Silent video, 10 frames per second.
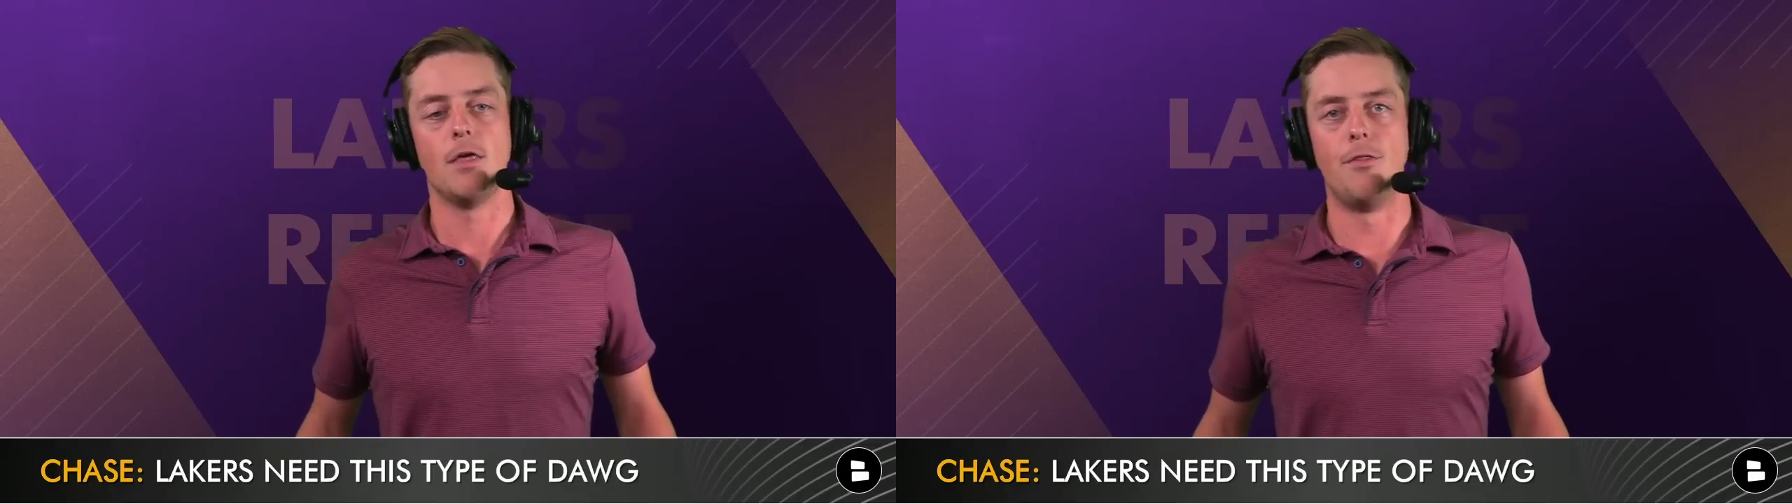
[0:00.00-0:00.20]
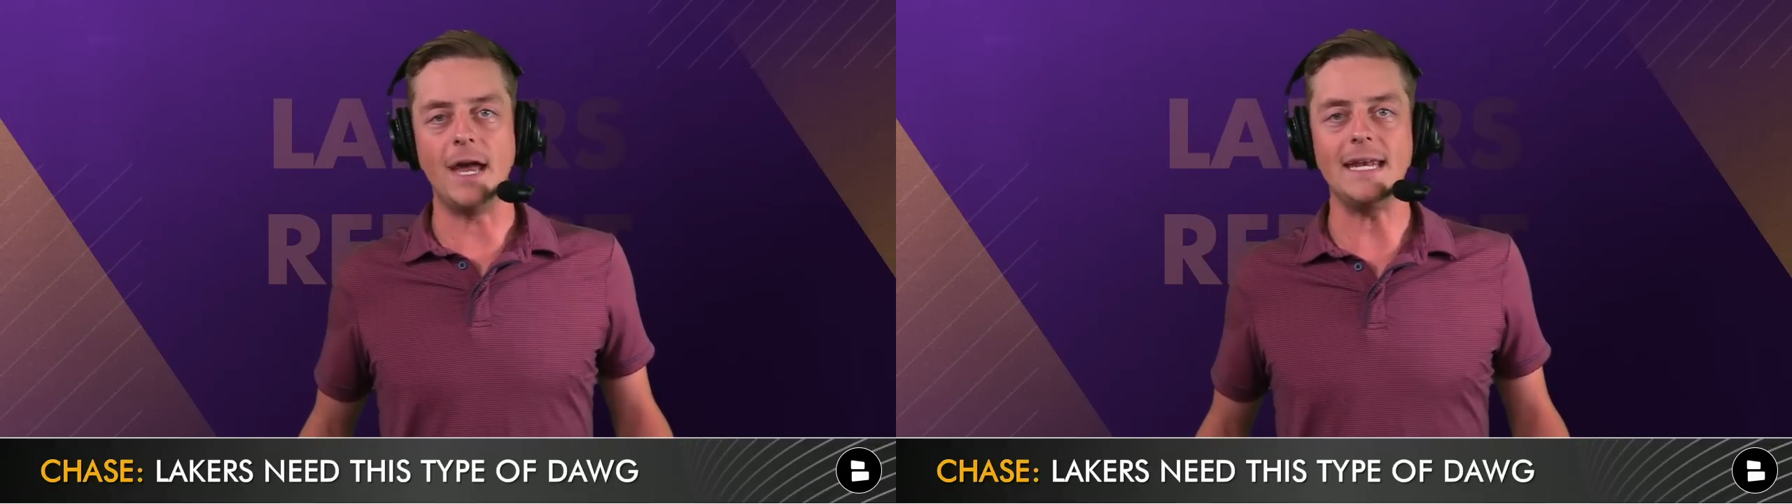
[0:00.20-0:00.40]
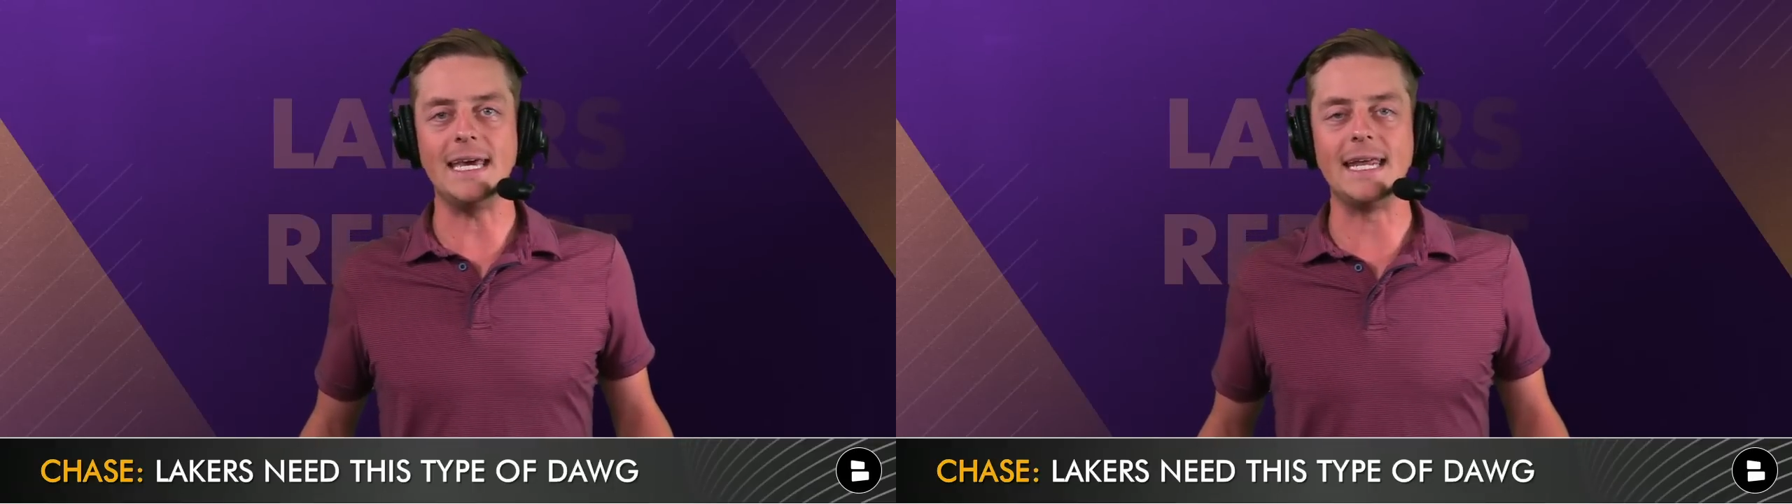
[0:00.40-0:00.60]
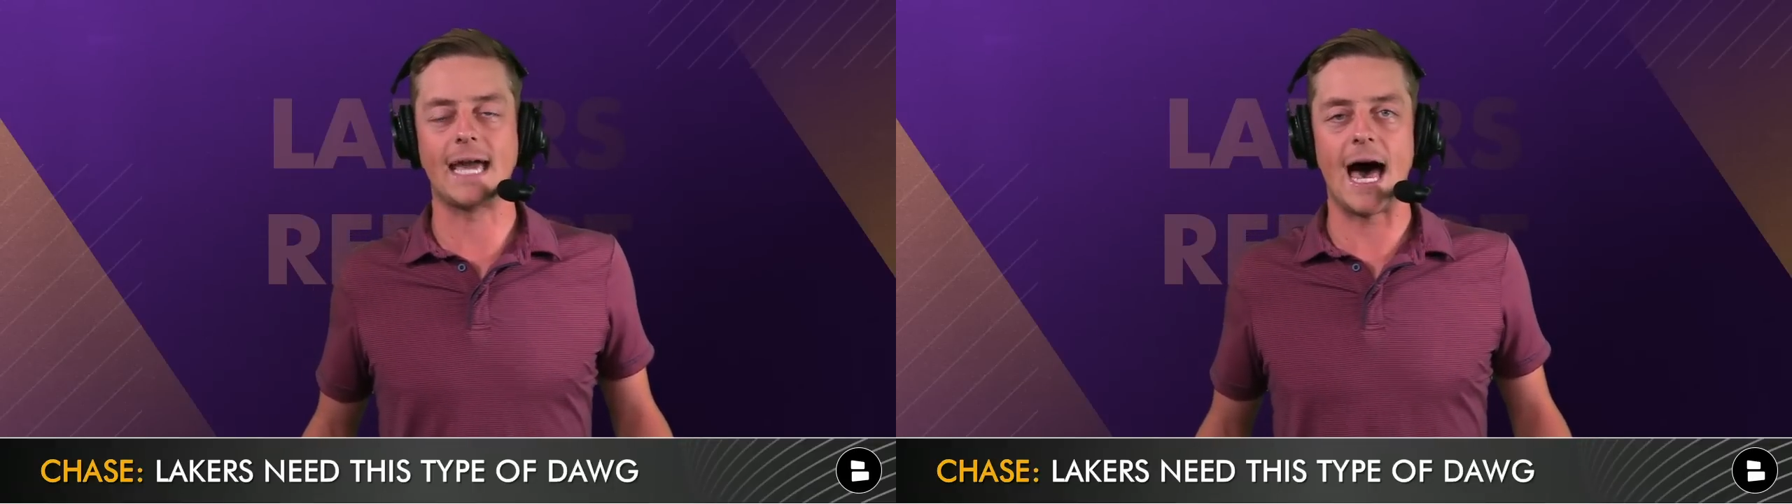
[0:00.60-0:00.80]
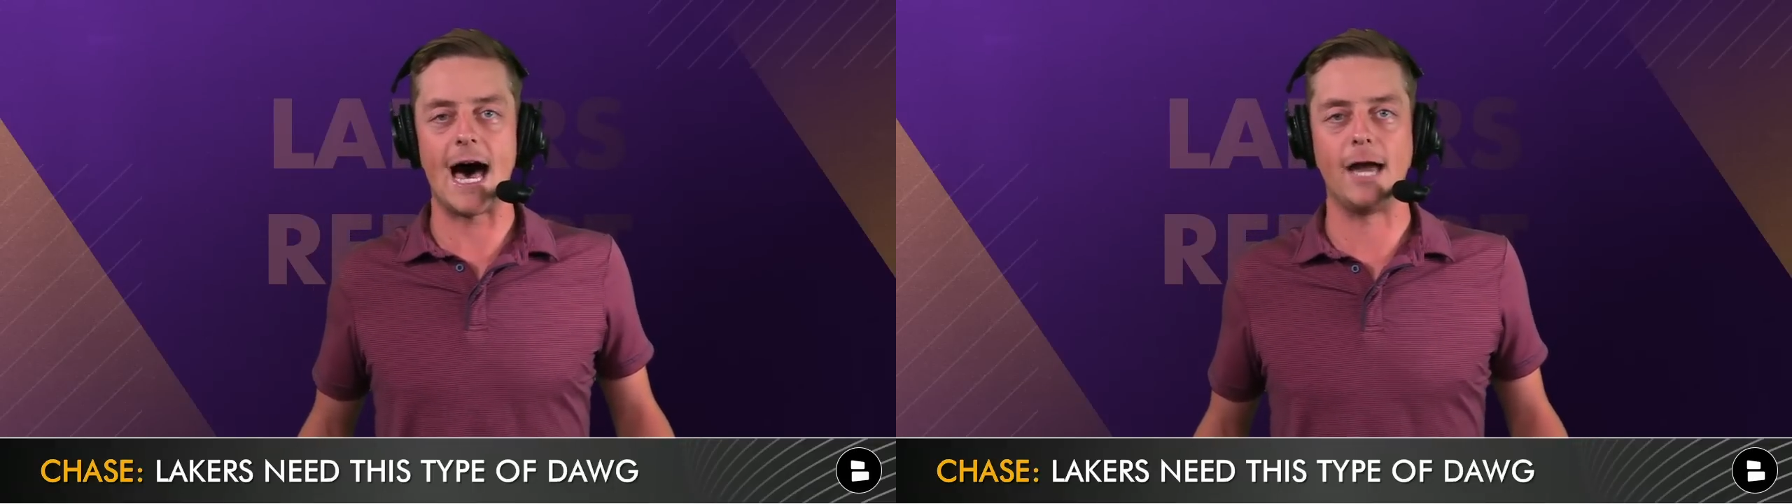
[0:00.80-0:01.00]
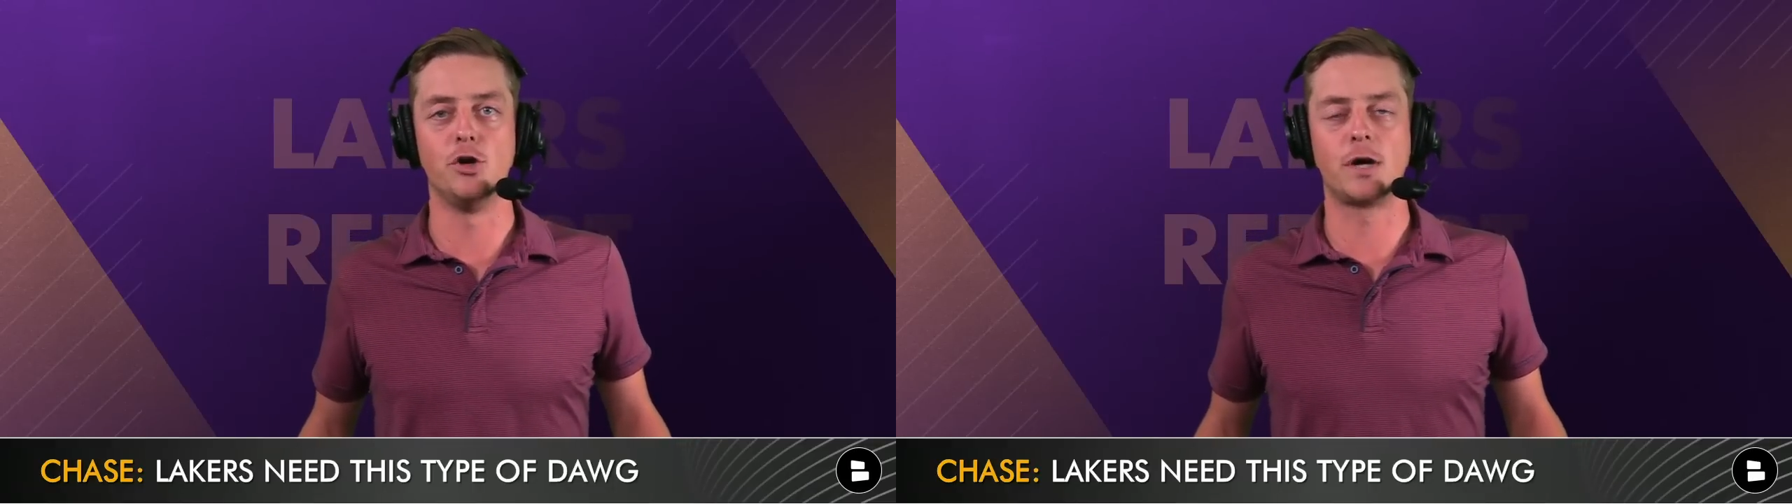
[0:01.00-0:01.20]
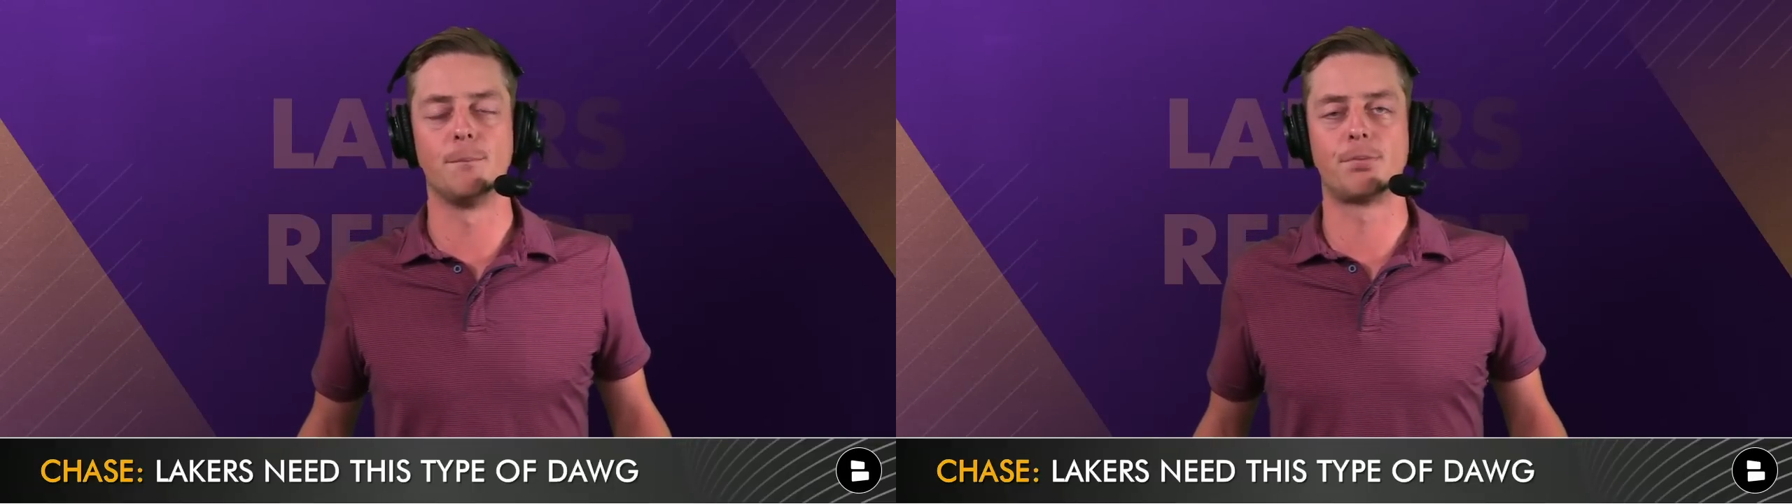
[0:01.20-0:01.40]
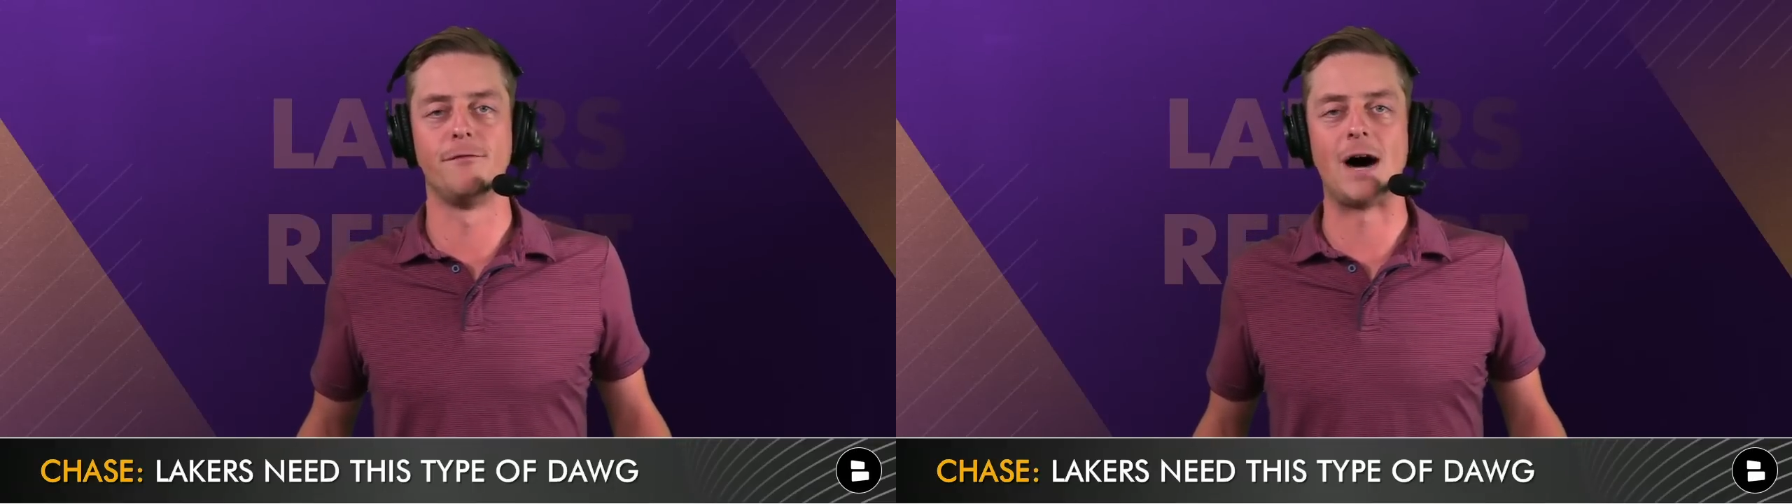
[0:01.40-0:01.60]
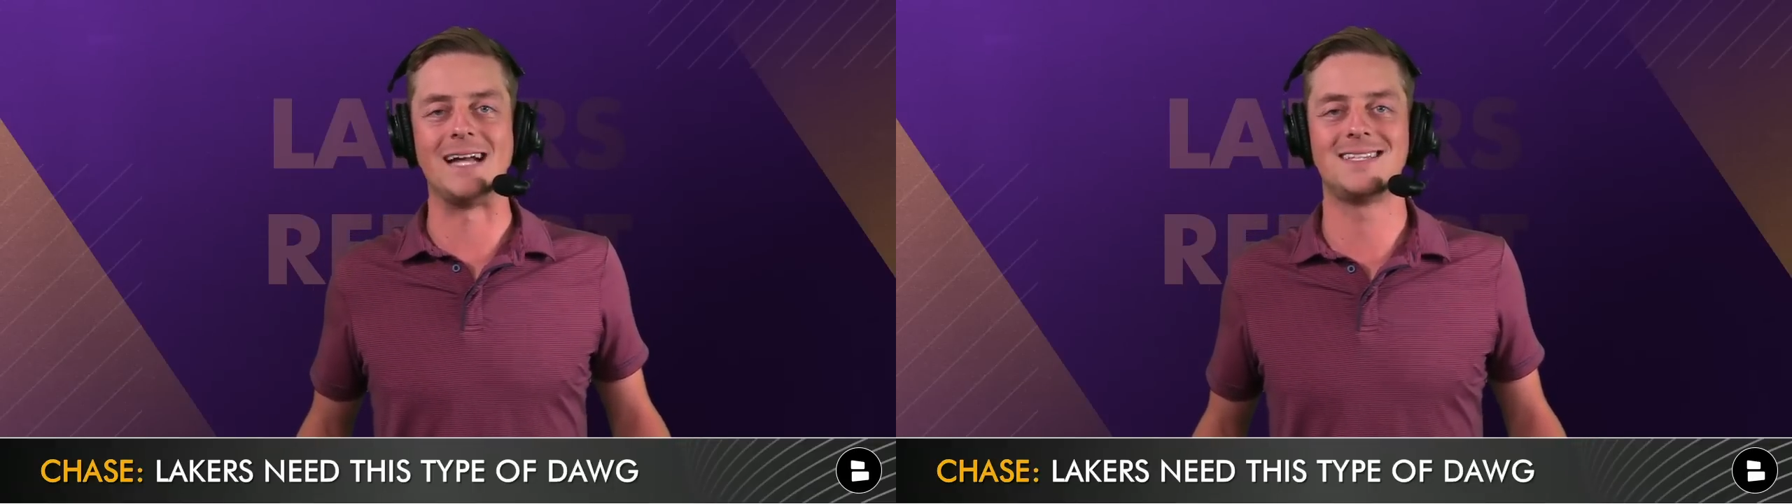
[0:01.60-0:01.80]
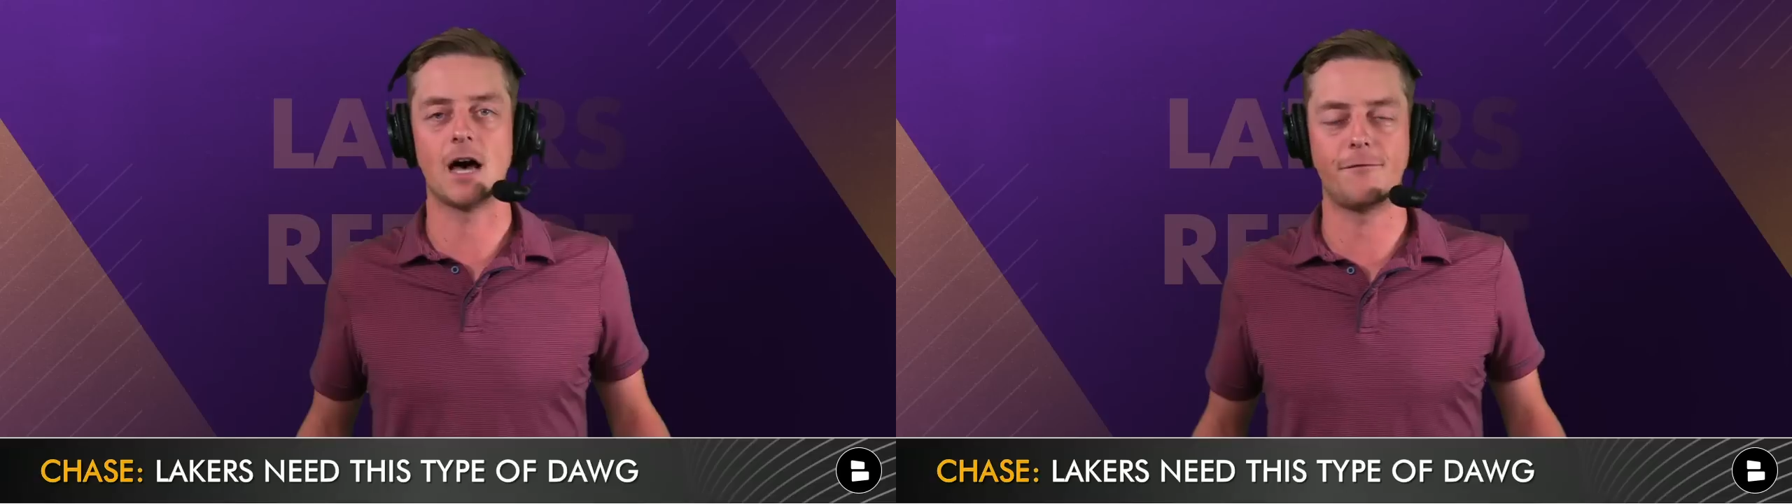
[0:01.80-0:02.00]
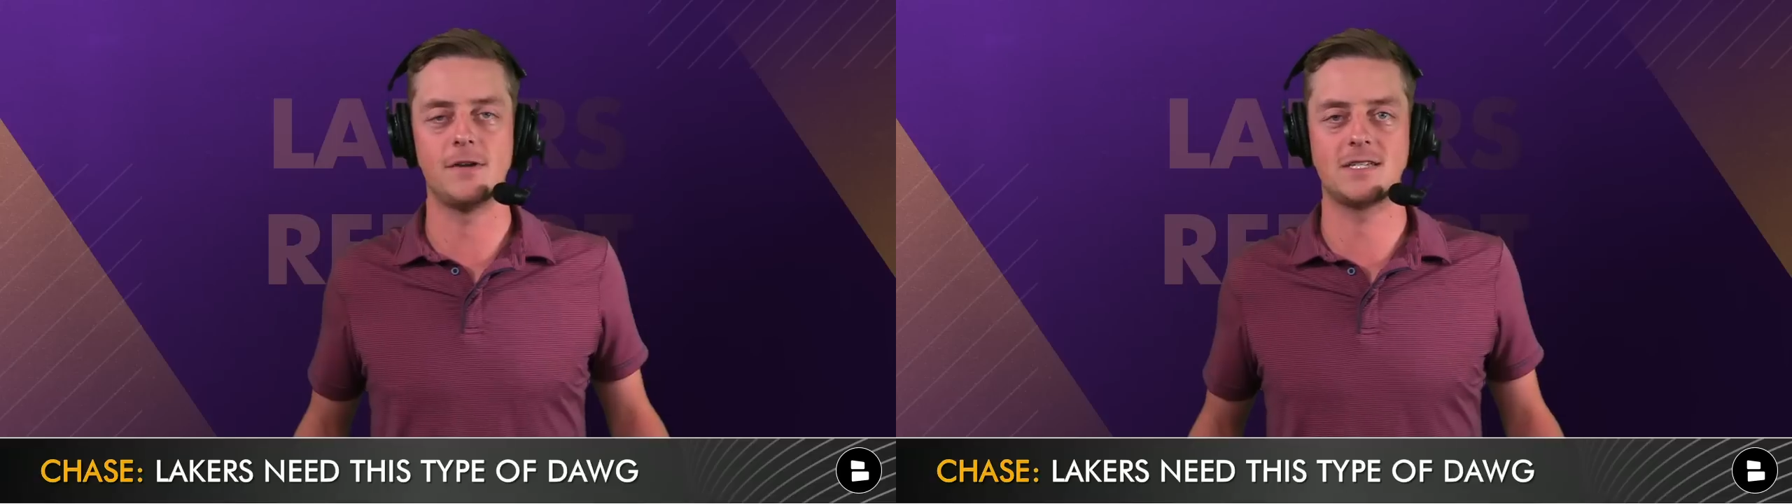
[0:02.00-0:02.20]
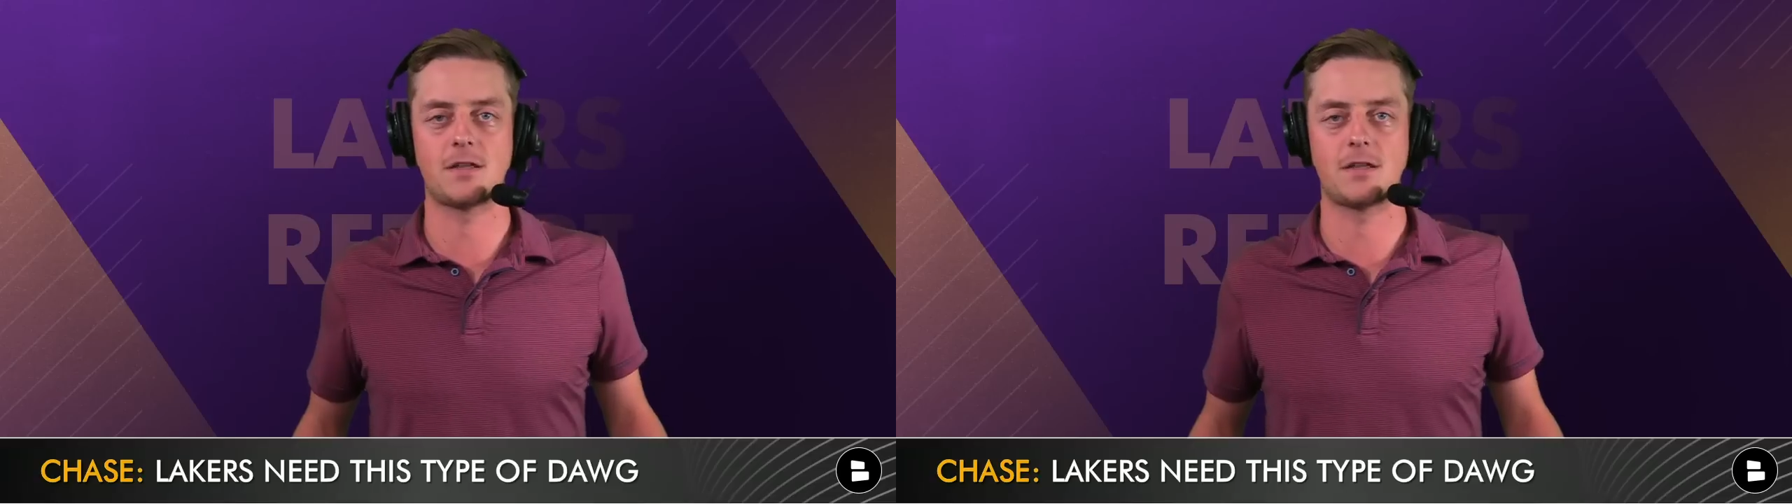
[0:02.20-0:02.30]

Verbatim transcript: They need a guy who can provide toughness